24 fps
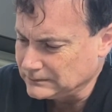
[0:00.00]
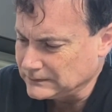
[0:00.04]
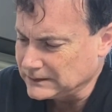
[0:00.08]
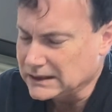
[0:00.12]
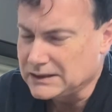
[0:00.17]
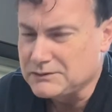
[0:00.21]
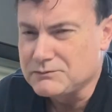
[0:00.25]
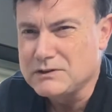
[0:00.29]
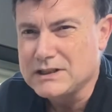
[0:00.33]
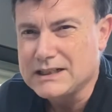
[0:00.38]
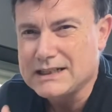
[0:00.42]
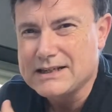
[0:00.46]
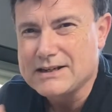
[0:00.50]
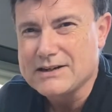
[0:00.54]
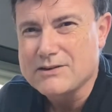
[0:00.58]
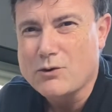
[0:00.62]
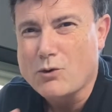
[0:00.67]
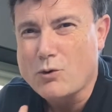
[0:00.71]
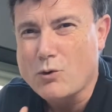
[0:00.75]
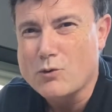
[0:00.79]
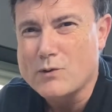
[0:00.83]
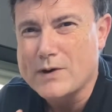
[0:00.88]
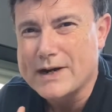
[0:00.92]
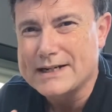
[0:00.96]
You really
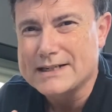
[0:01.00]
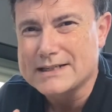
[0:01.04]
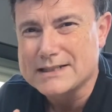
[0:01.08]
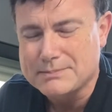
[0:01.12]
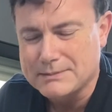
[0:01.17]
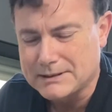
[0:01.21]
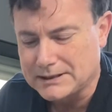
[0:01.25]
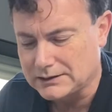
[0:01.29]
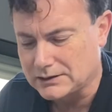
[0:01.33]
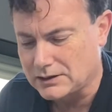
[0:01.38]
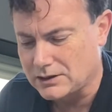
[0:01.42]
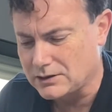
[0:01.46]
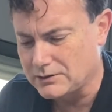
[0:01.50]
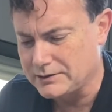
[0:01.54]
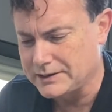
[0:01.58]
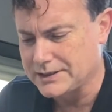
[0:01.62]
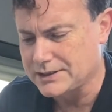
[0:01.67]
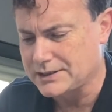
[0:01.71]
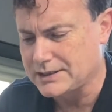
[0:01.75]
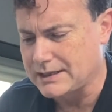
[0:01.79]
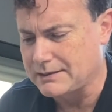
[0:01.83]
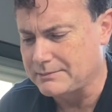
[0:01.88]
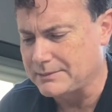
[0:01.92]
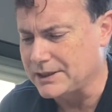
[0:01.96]
already smell the
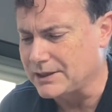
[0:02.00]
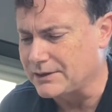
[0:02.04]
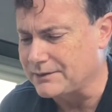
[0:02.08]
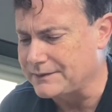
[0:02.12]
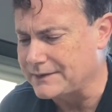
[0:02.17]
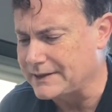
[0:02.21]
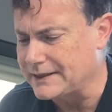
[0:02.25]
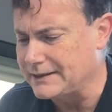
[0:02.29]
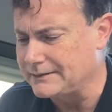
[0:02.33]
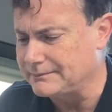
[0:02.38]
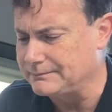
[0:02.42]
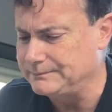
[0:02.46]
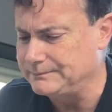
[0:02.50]
orange coming off that.